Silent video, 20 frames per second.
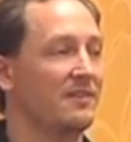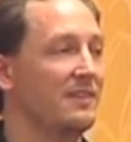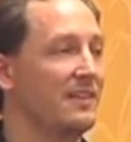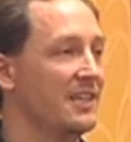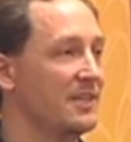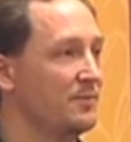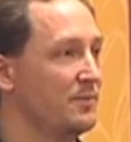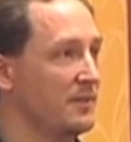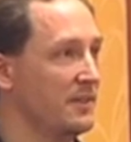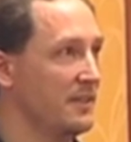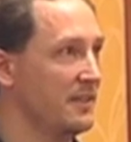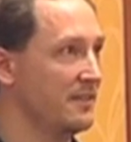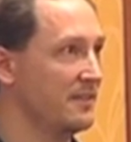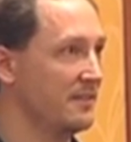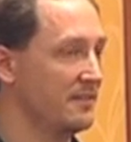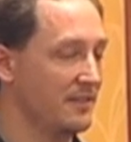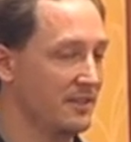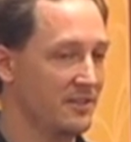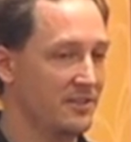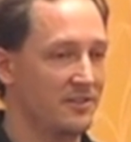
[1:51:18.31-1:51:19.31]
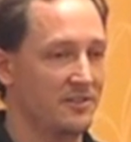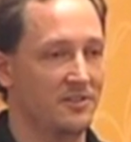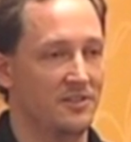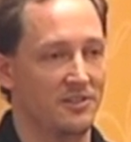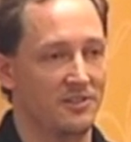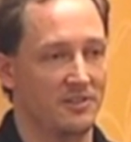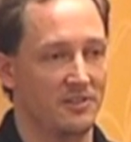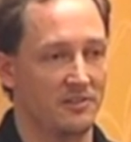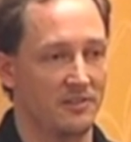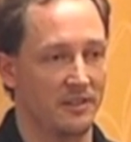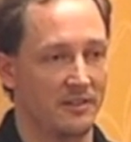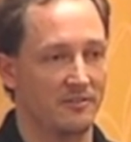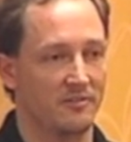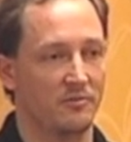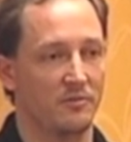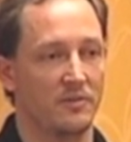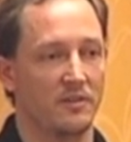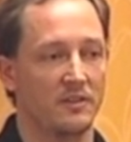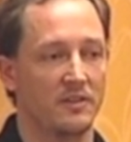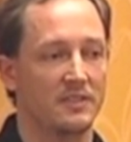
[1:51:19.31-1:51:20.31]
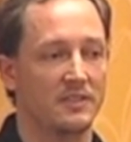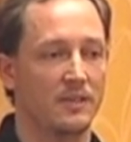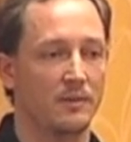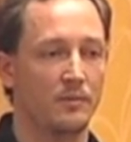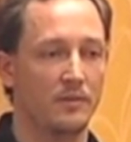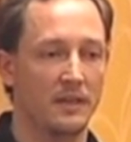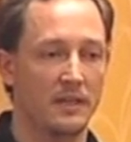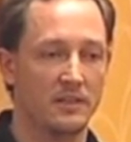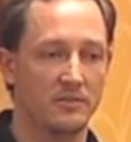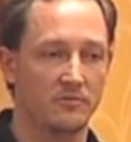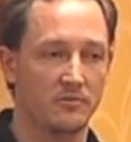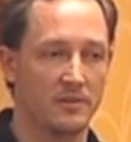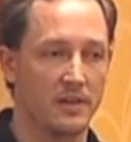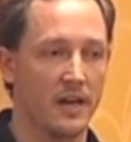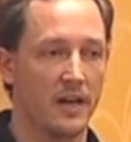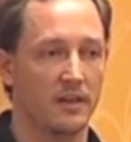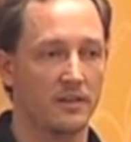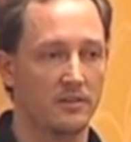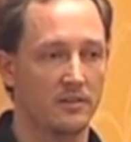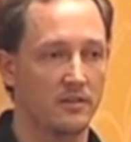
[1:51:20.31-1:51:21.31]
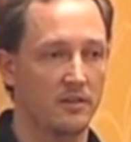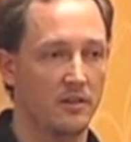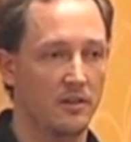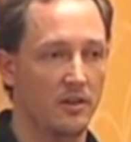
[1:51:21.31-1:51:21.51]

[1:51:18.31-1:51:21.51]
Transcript: yes, but there's this statistical error with it. There's someone there to react.